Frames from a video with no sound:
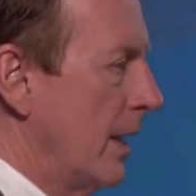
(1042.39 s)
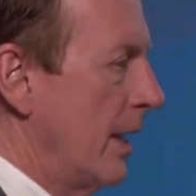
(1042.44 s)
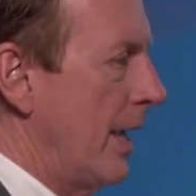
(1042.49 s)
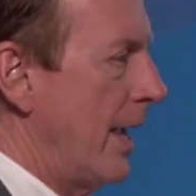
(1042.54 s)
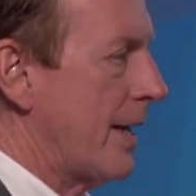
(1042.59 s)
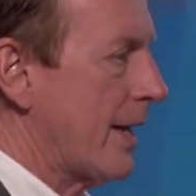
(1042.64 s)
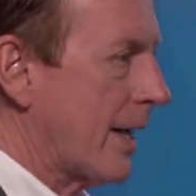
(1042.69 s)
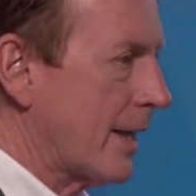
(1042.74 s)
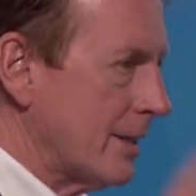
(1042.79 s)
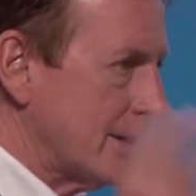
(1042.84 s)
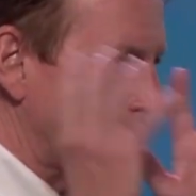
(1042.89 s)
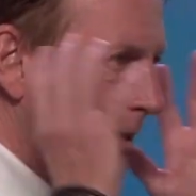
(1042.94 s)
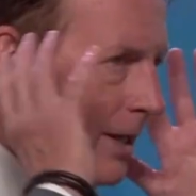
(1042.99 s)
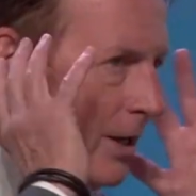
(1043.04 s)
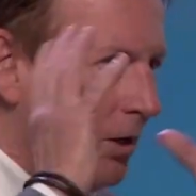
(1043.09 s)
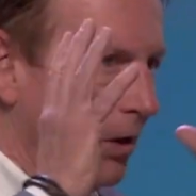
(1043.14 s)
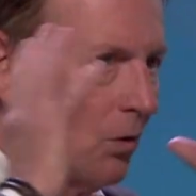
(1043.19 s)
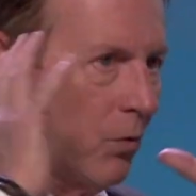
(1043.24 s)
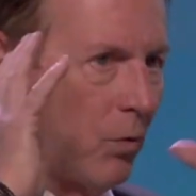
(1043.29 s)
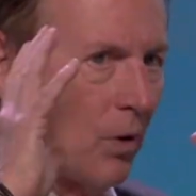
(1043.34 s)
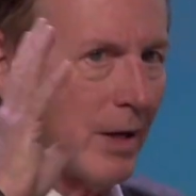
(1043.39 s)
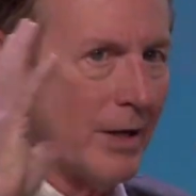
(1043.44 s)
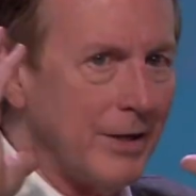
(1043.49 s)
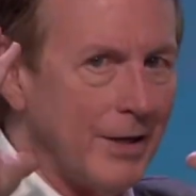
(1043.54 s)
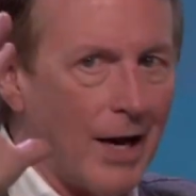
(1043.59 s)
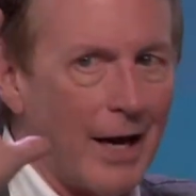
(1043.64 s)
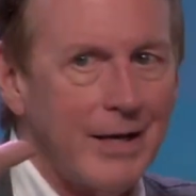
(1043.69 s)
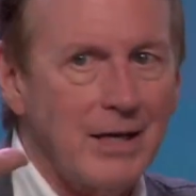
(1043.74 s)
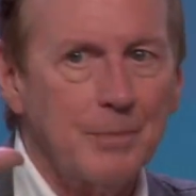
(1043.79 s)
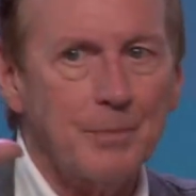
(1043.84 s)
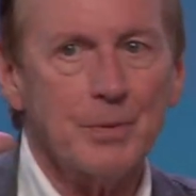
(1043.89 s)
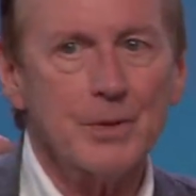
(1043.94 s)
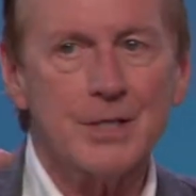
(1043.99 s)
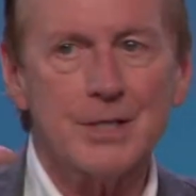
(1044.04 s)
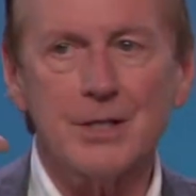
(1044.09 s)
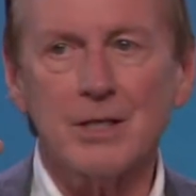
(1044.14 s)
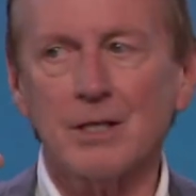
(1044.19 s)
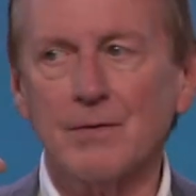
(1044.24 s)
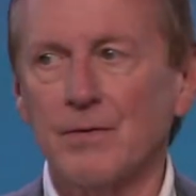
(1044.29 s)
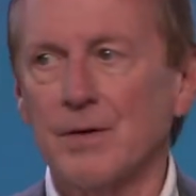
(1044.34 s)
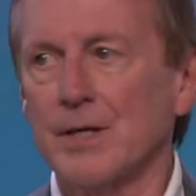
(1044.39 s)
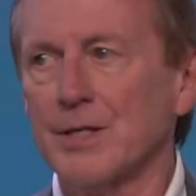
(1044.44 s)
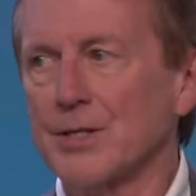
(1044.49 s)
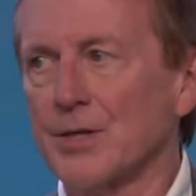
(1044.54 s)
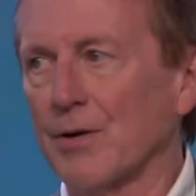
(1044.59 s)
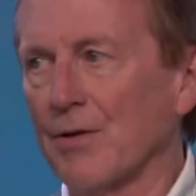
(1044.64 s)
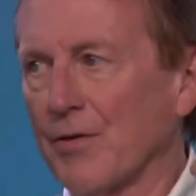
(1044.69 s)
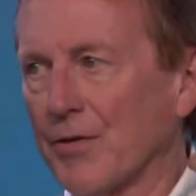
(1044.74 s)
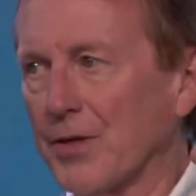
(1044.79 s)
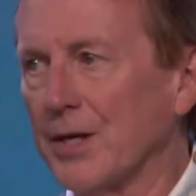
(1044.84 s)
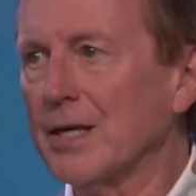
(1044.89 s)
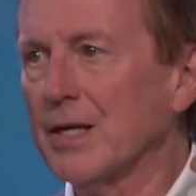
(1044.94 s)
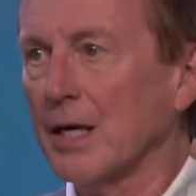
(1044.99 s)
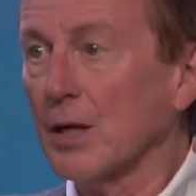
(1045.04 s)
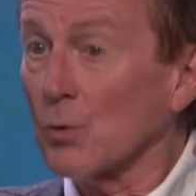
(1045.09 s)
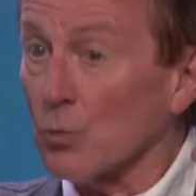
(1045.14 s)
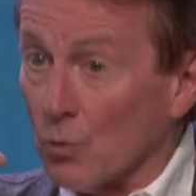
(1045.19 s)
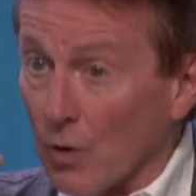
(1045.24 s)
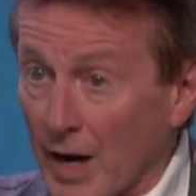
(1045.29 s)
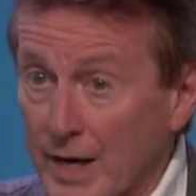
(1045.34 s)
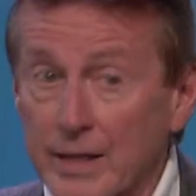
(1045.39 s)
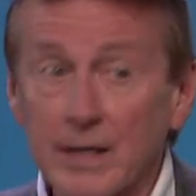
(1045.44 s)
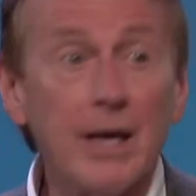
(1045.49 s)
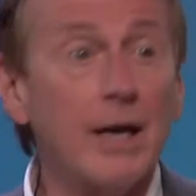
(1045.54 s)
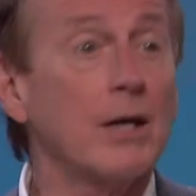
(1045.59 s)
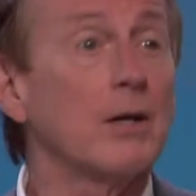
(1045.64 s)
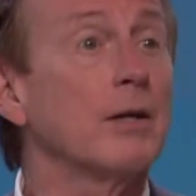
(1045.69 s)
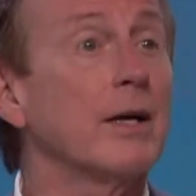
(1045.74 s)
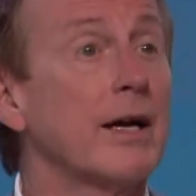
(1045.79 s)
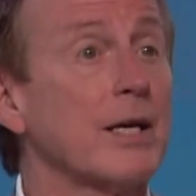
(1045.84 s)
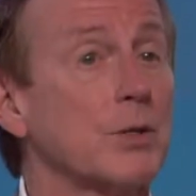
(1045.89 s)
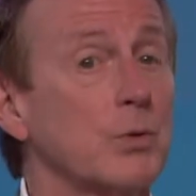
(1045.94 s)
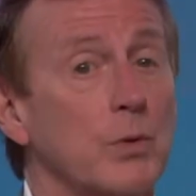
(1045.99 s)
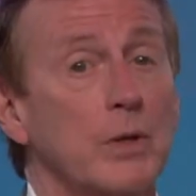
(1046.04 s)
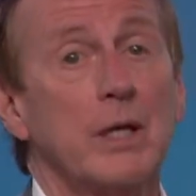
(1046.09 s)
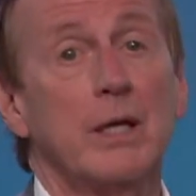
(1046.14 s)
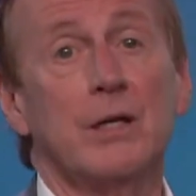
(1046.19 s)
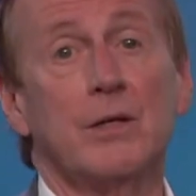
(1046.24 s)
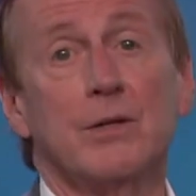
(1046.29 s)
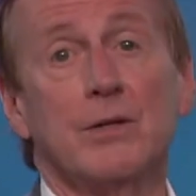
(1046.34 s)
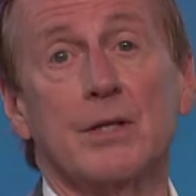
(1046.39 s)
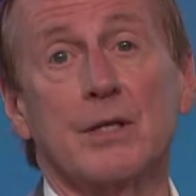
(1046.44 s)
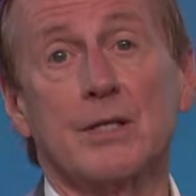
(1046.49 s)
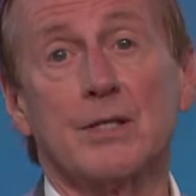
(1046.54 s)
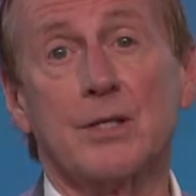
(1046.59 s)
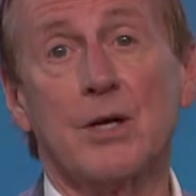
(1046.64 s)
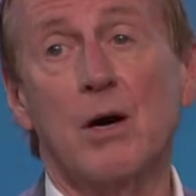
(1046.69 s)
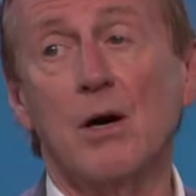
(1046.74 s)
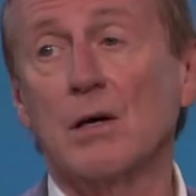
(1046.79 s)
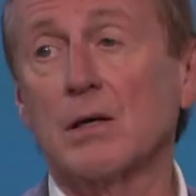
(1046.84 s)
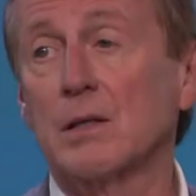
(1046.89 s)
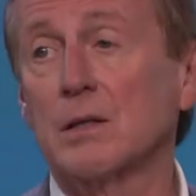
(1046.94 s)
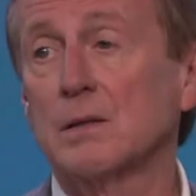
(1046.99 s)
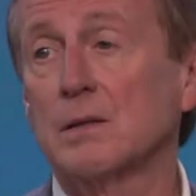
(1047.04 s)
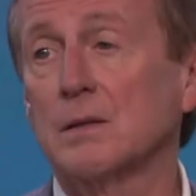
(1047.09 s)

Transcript: and I can tell what 90% of us are thinking right now as we hear this talk.